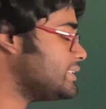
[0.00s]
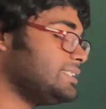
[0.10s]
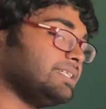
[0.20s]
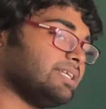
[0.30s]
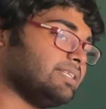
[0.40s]

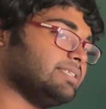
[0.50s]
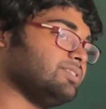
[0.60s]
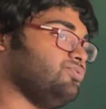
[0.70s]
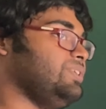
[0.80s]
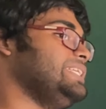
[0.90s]
see that this
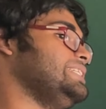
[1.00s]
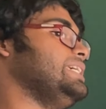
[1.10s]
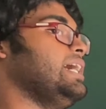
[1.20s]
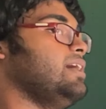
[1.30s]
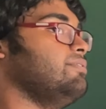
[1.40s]
Vt
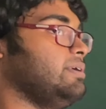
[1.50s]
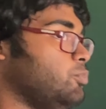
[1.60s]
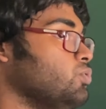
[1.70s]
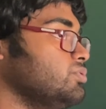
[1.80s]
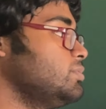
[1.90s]
I have
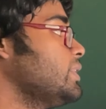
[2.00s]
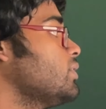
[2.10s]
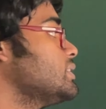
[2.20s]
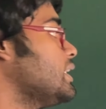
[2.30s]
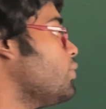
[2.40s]
removed,
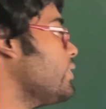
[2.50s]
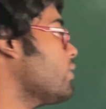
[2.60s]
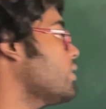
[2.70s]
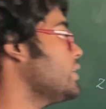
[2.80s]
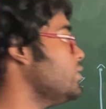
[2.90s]
because now we are
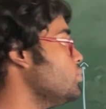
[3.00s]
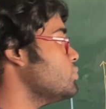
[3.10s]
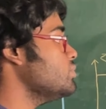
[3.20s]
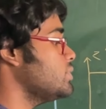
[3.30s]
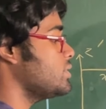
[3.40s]
going to
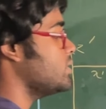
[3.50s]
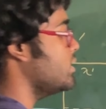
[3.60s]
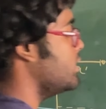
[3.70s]
use